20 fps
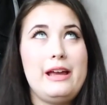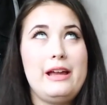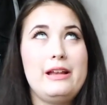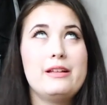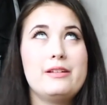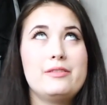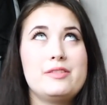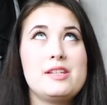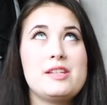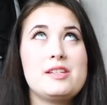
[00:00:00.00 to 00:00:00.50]
I
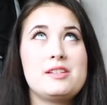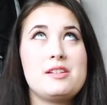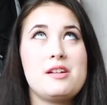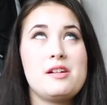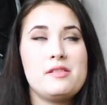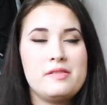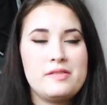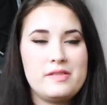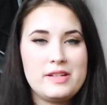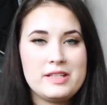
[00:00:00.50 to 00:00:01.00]
love this
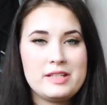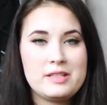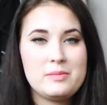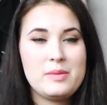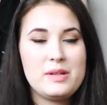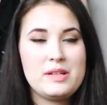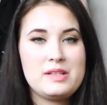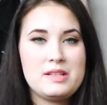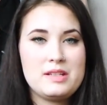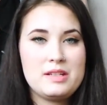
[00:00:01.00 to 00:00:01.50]
stuff. It's
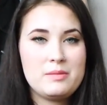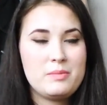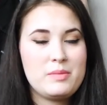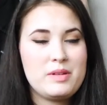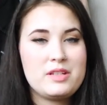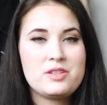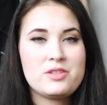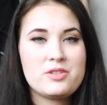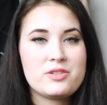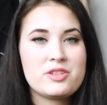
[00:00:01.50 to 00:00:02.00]
amazing. It
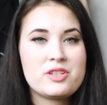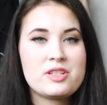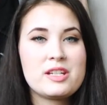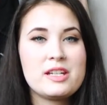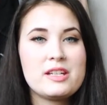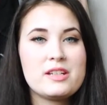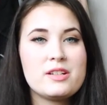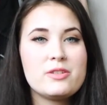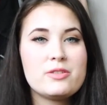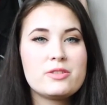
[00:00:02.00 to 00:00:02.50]
makes your
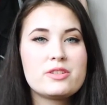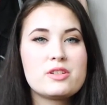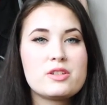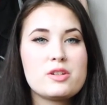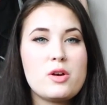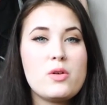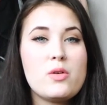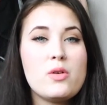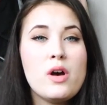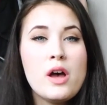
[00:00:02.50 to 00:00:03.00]
skin look
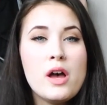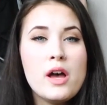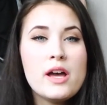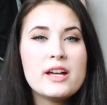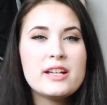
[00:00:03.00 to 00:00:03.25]
so